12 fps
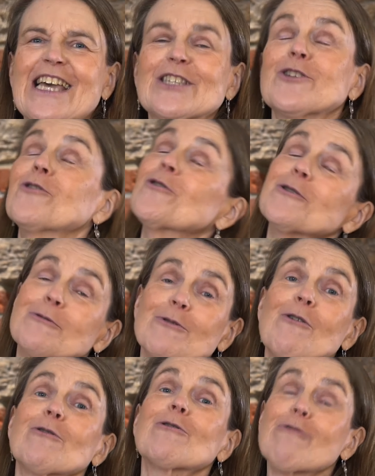So those
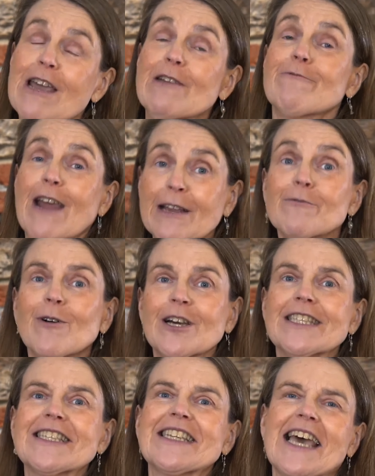were all great red
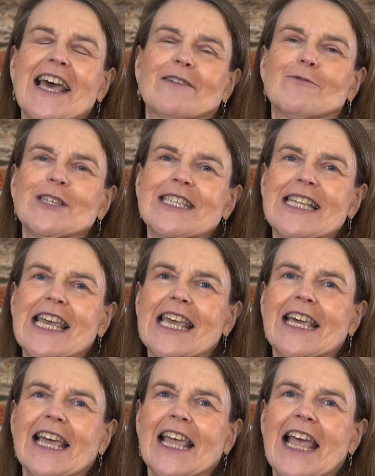wines to have with
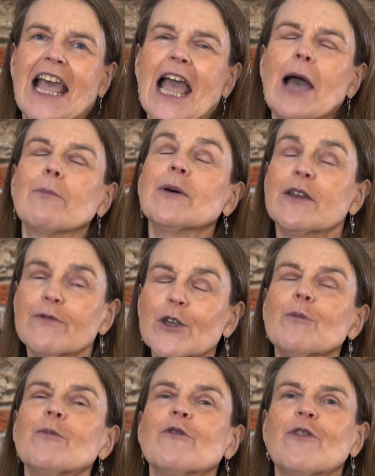steak. But if
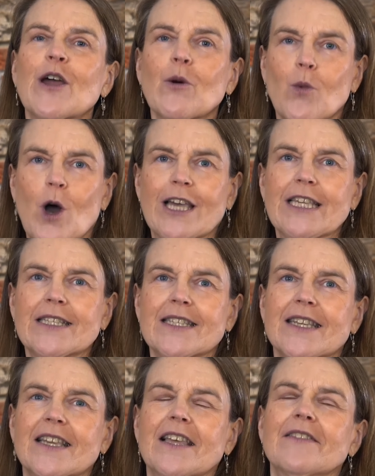you prefer
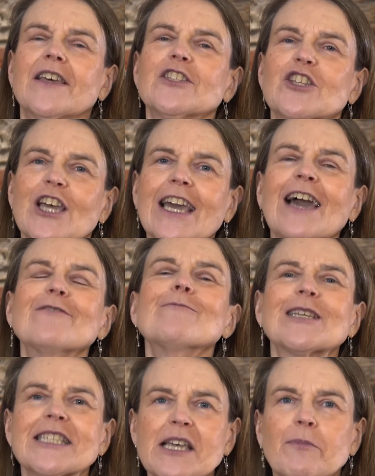white, then check out
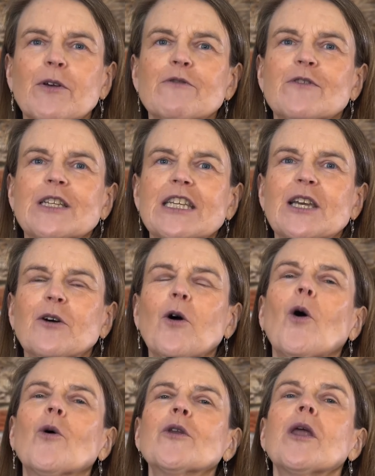my separate
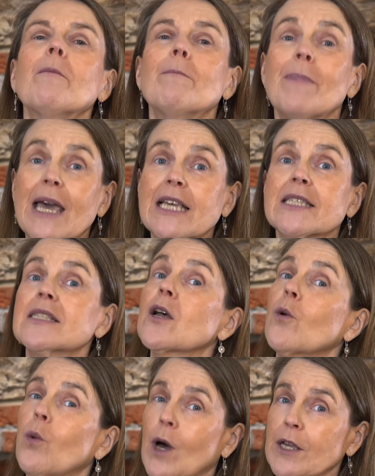video on
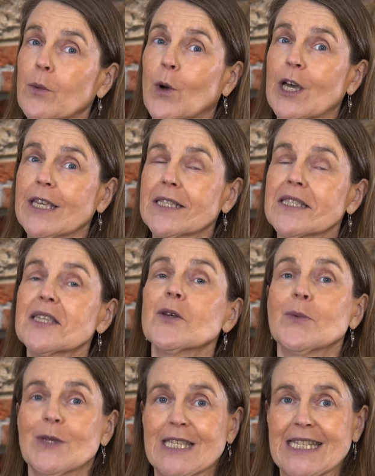best white wines
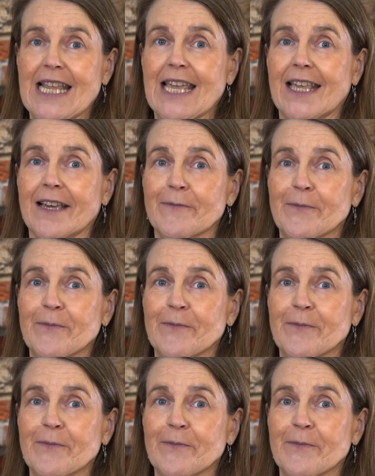with steak.